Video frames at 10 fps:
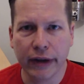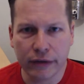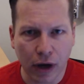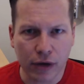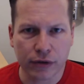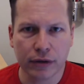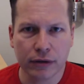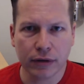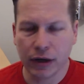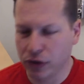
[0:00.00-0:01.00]

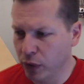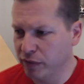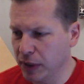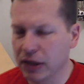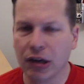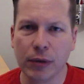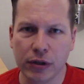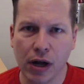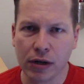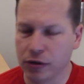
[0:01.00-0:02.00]
doctor, right? You have become a
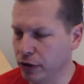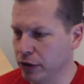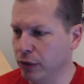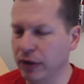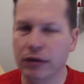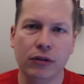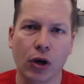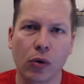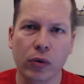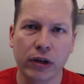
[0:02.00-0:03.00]
doctor, and you
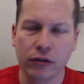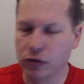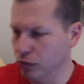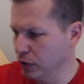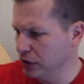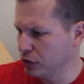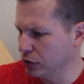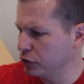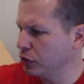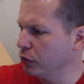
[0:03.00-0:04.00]
go into
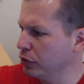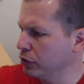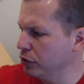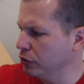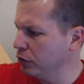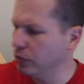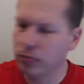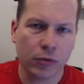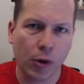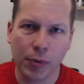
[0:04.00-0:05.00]
research, or
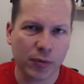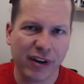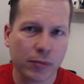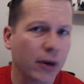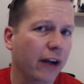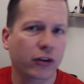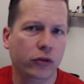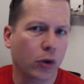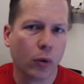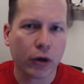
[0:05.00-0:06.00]
you open a private practice,
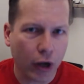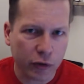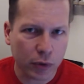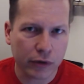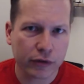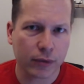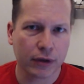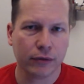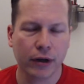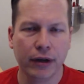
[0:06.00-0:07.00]
or you work in a hospital or something,
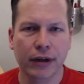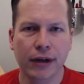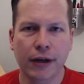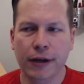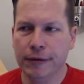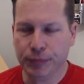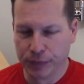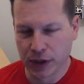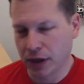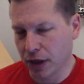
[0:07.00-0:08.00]
right?
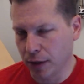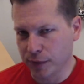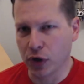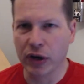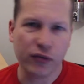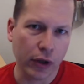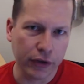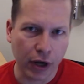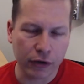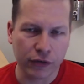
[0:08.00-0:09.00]
And I'm sorry for all the
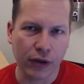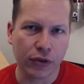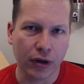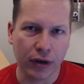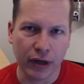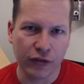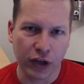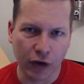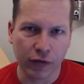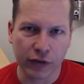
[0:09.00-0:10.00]
doctors out there if I
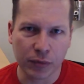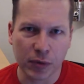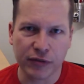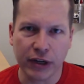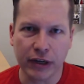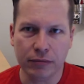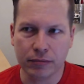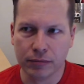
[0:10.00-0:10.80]
oversimplified